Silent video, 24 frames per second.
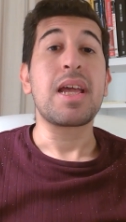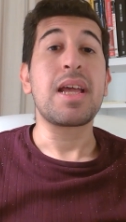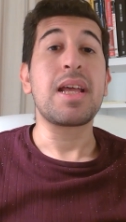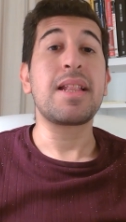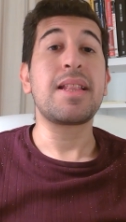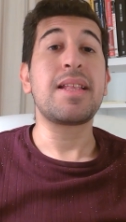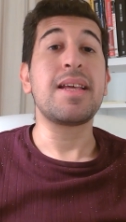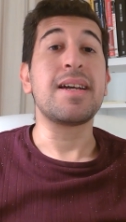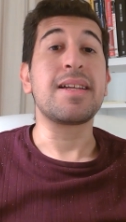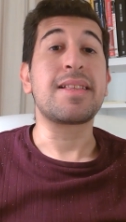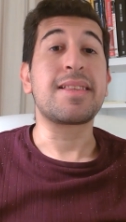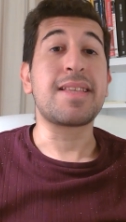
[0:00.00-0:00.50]

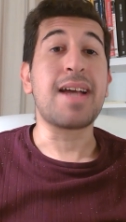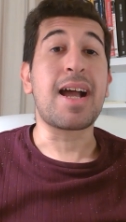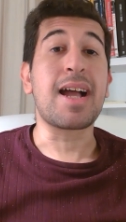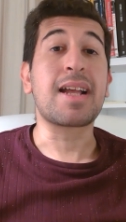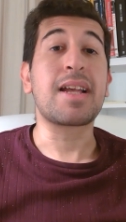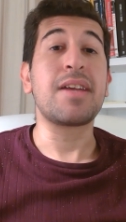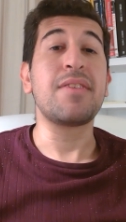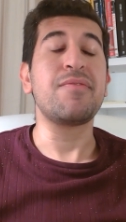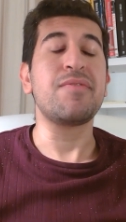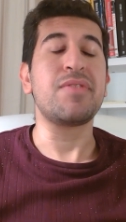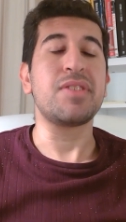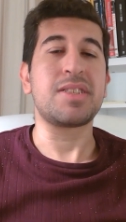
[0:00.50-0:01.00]
in the
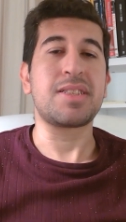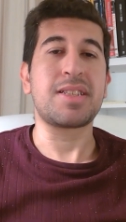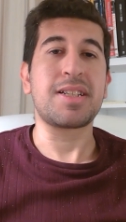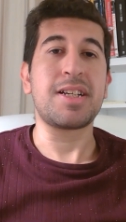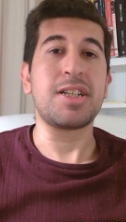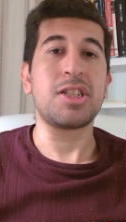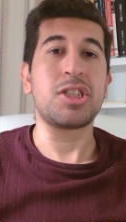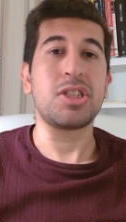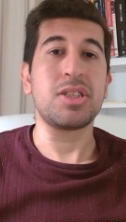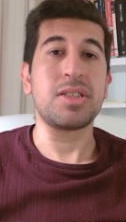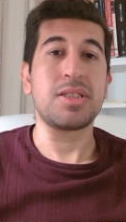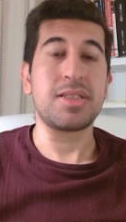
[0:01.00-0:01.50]
attack
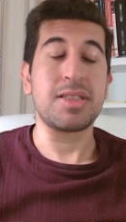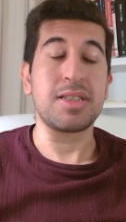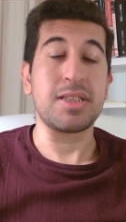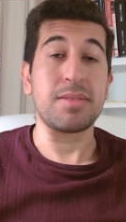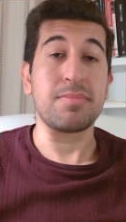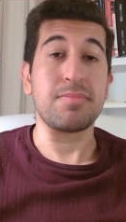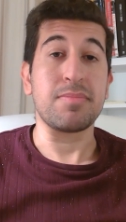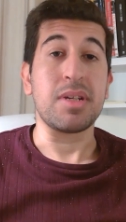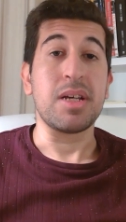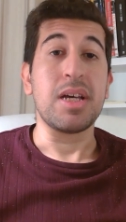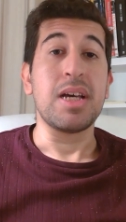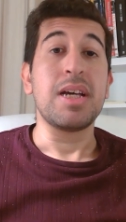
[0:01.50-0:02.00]
investigation
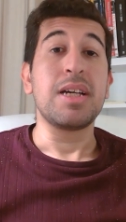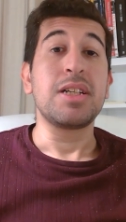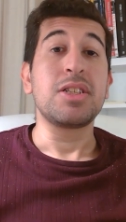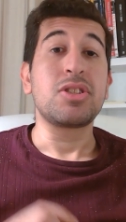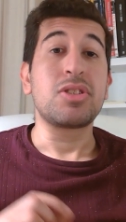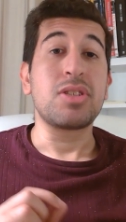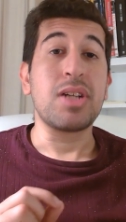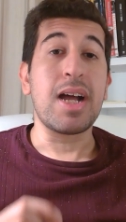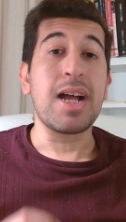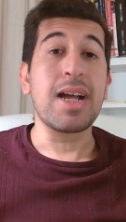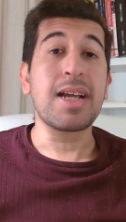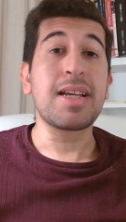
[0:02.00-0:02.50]
team,
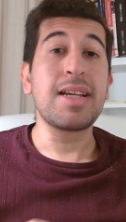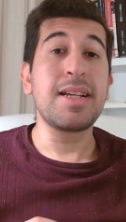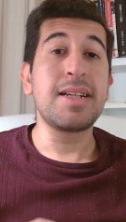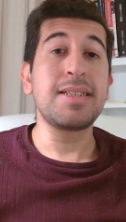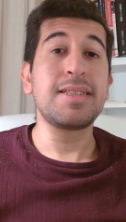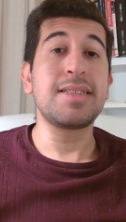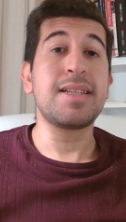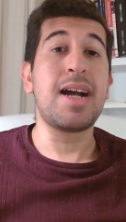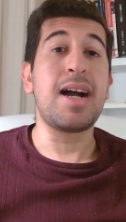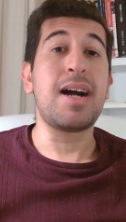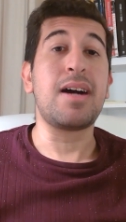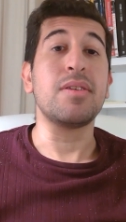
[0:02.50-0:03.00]

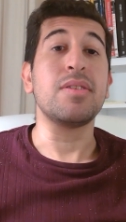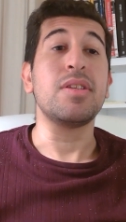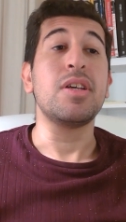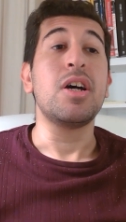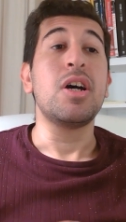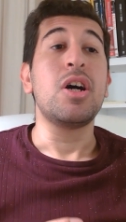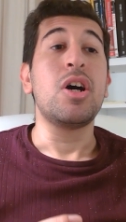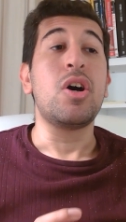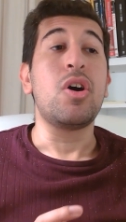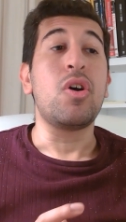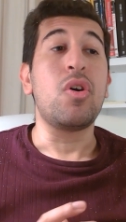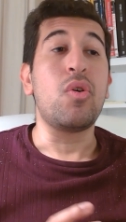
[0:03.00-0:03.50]
tracking down
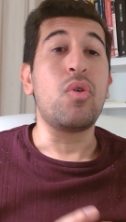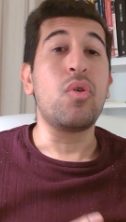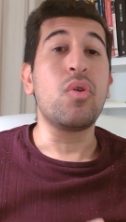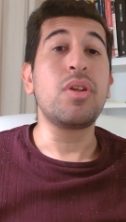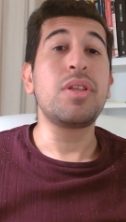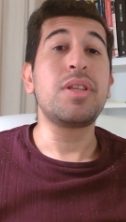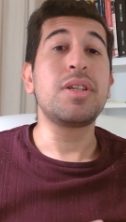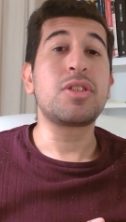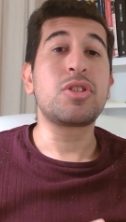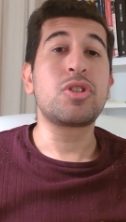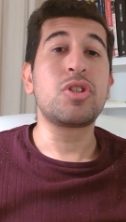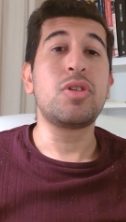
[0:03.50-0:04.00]
all
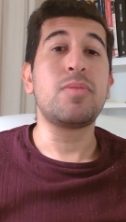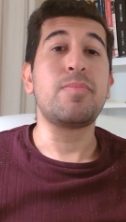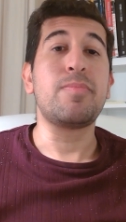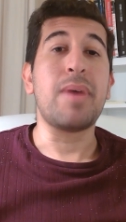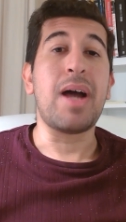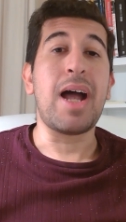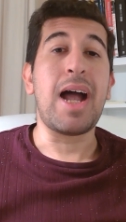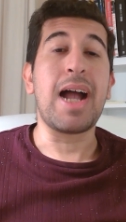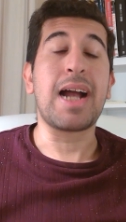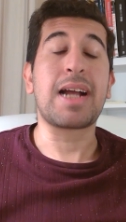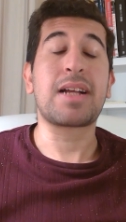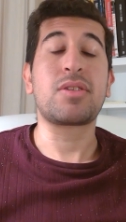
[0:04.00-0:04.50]
the top
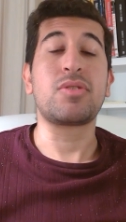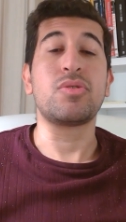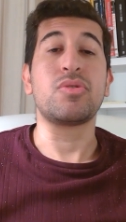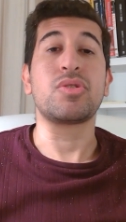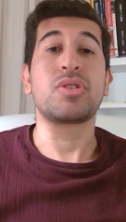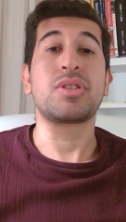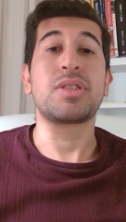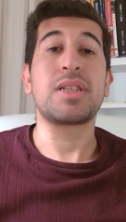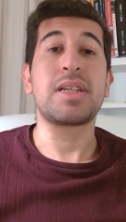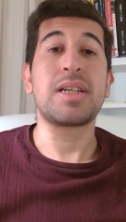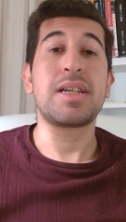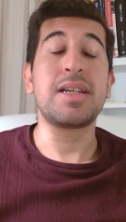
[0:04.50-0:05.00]

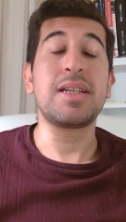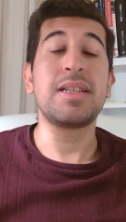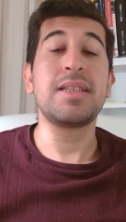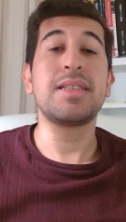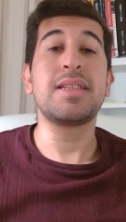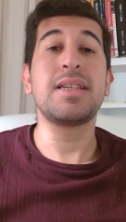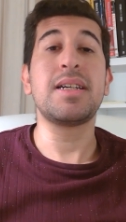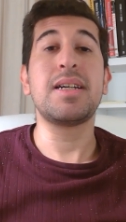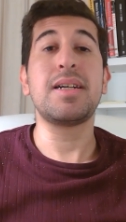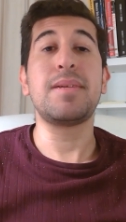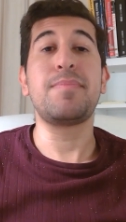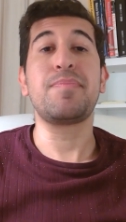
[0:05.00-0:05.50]
actors in
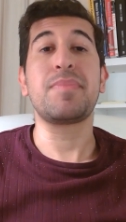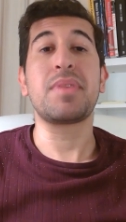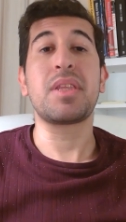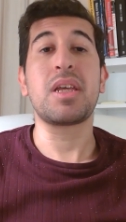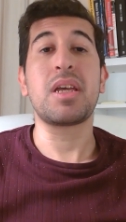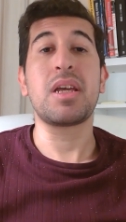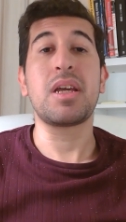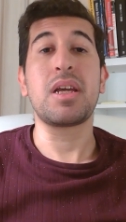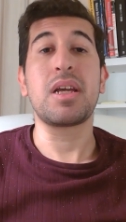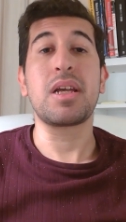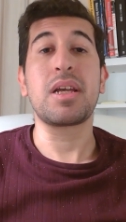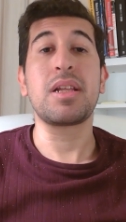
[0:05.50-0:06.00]
the
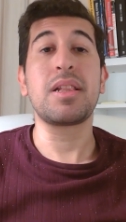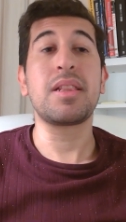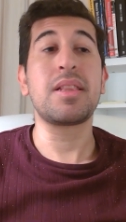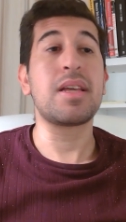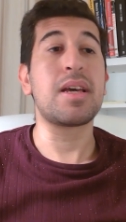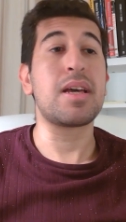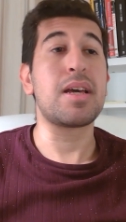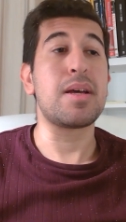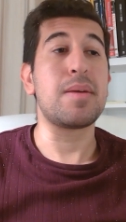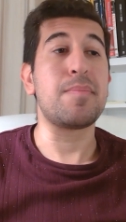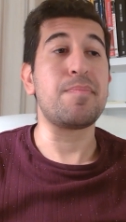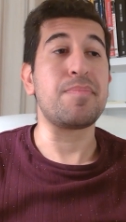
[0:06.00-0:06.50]
uh, in
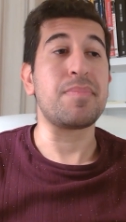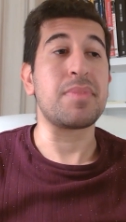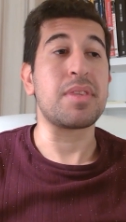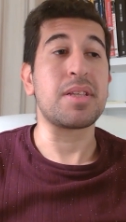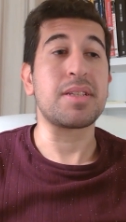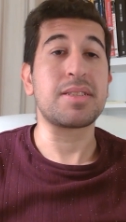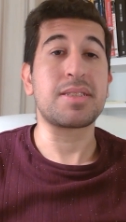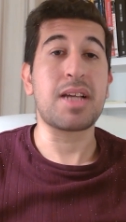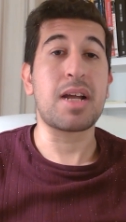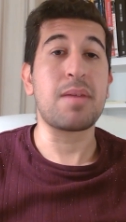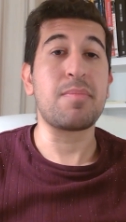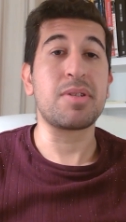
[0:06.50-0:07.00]
the
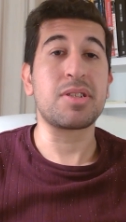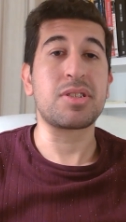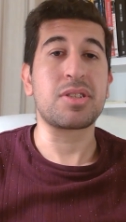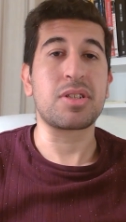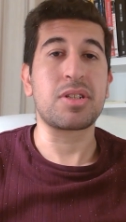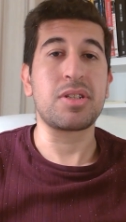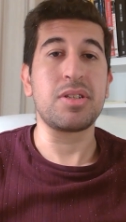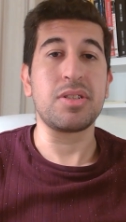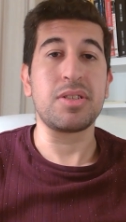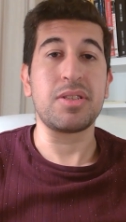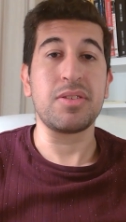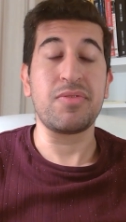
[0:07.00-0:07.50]

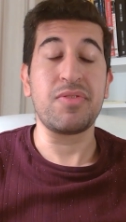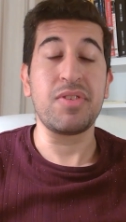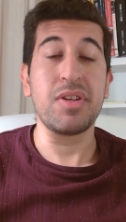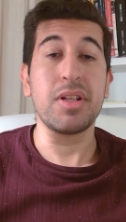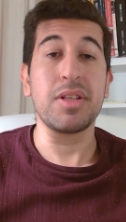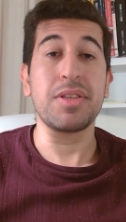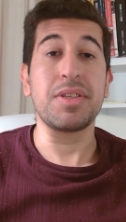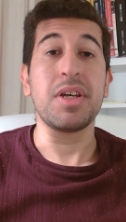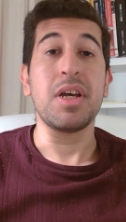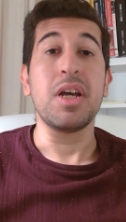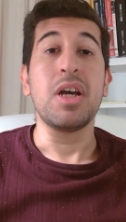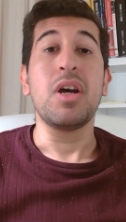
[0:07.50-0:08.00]
cybersecurity
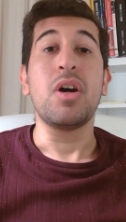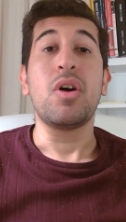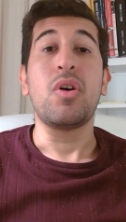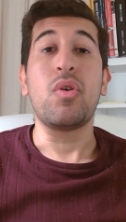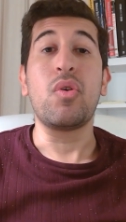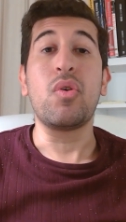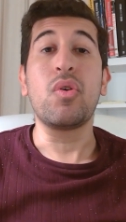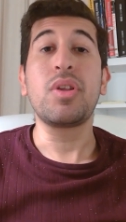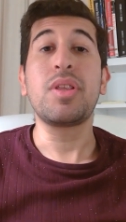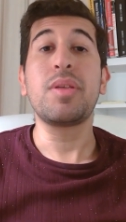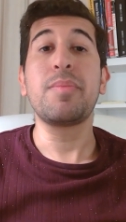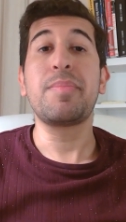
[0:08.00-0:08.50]
field,
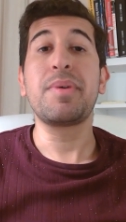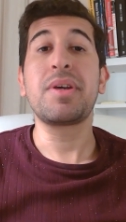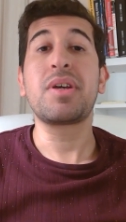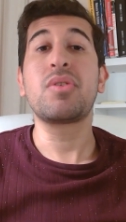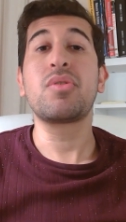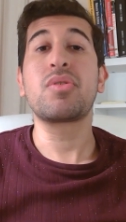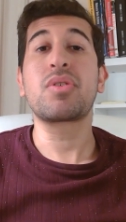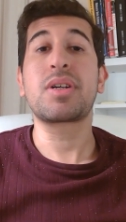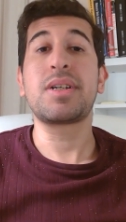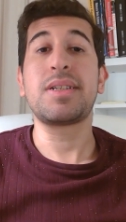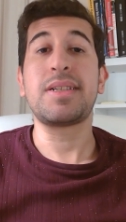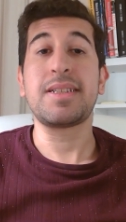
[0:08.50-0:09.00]
all the big
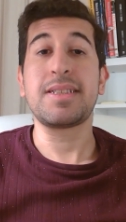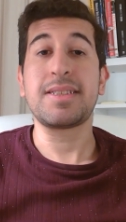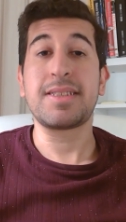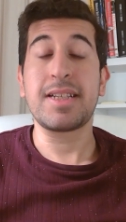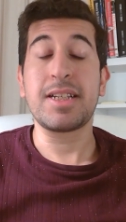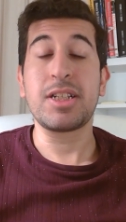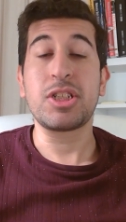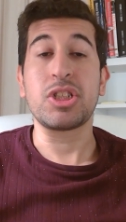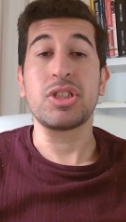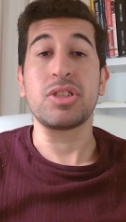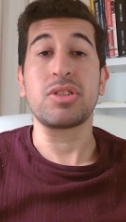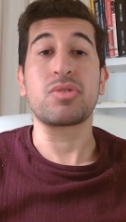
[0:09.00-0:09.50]

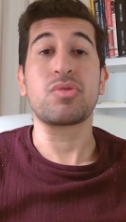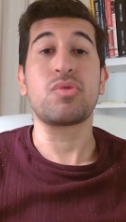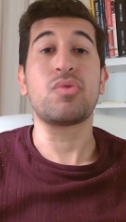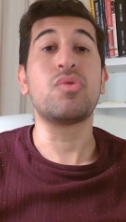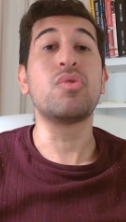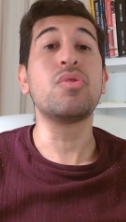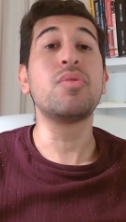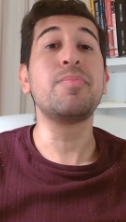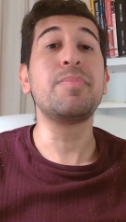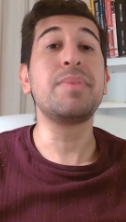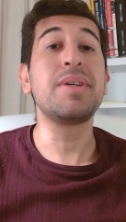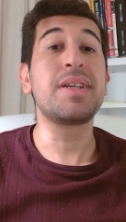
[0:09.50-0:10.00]
organizations,
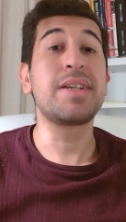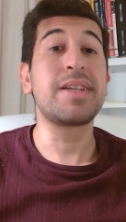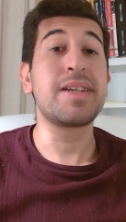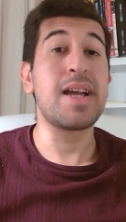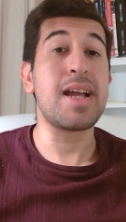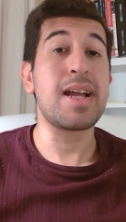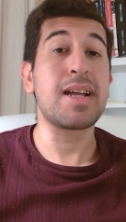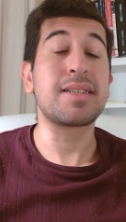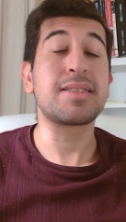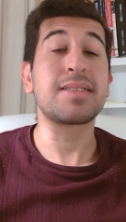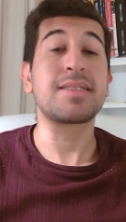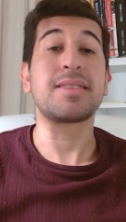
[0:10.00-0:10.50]
all big
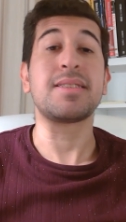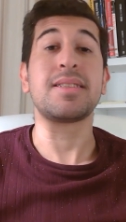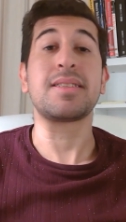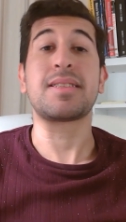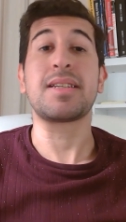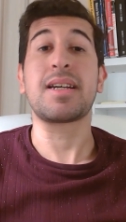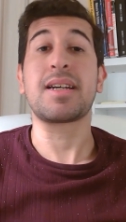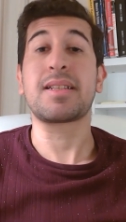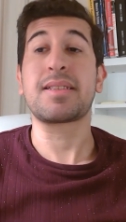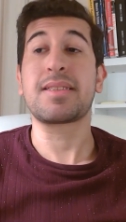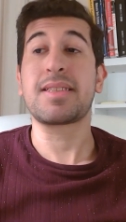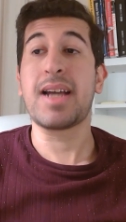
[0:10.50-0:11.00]
gangs that
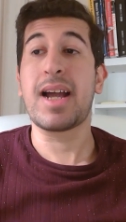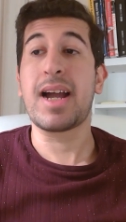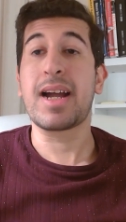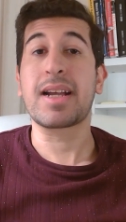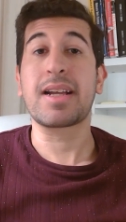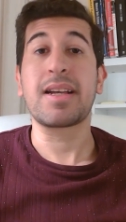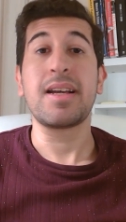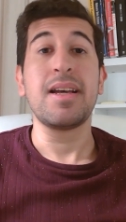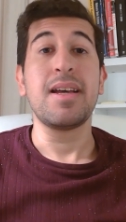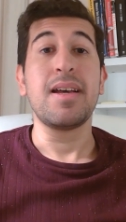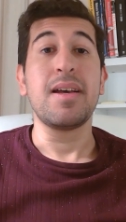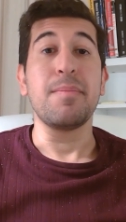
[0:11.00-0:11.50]

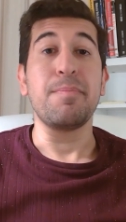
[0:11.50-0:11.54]
attack